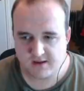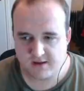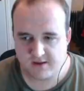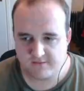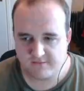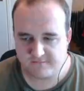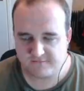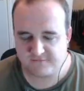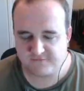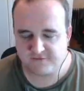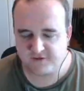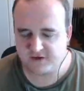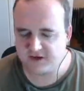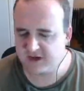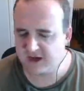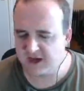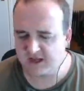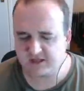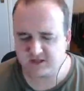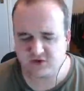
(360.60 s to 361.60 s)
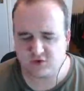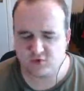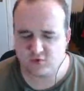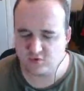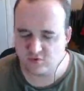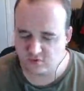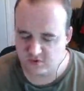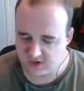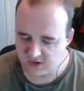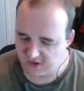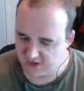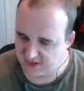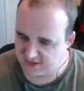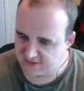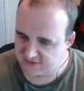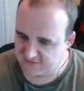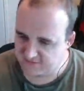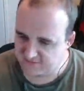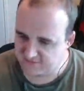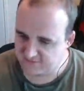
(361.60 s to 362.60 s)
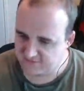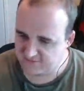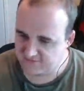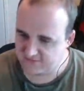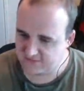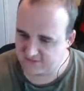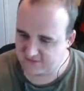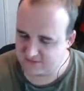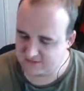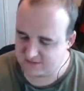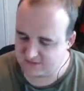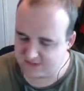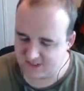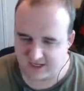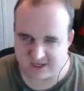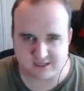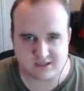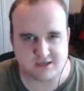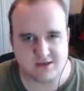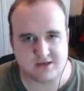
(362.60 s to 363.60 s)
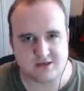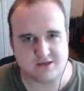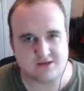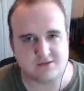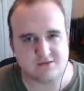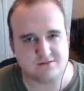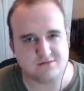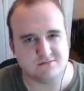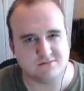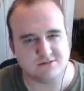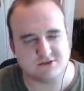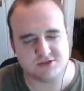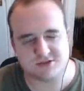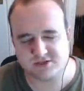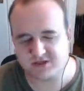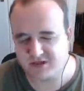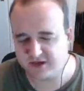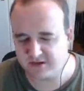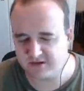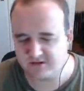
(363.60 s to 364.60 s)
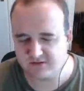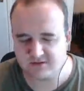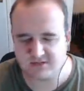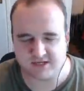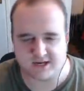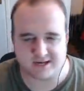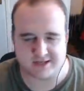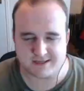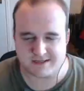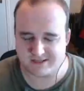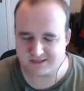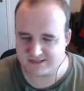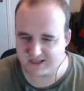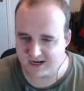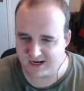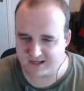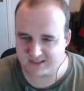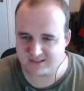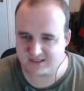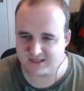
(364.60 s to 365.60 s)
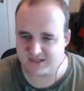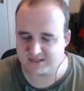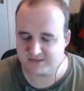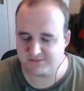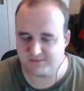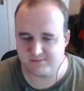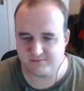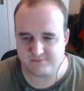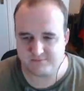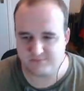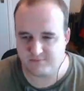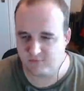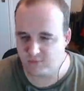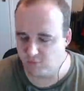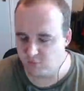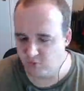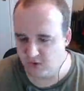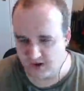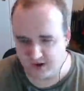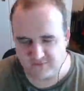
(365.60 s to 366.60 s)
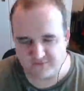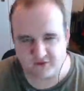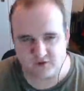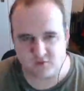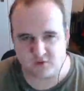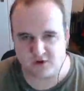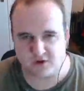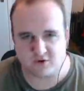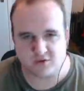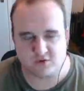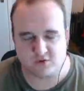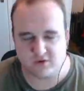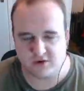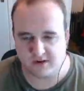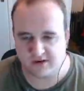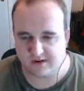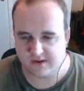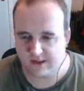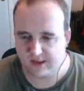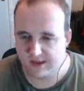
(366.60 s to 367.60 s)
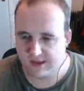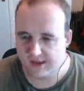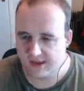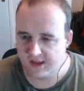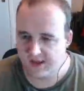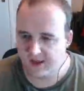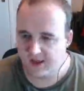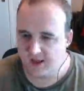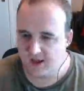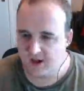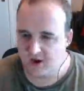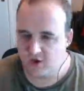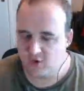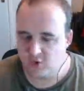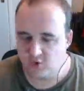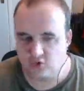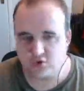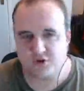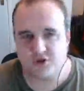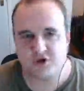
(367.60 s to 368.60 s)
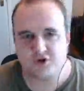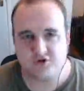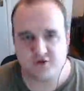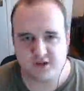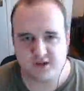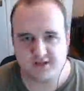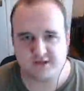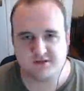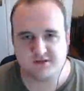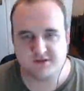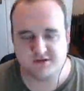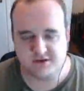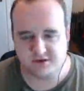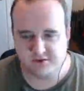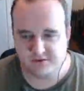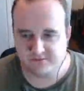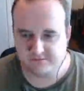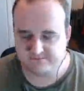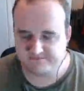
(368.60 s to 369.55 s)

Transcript: forget all kind of tanking skill, tanking tactics, whatever you want to call it. All you need to do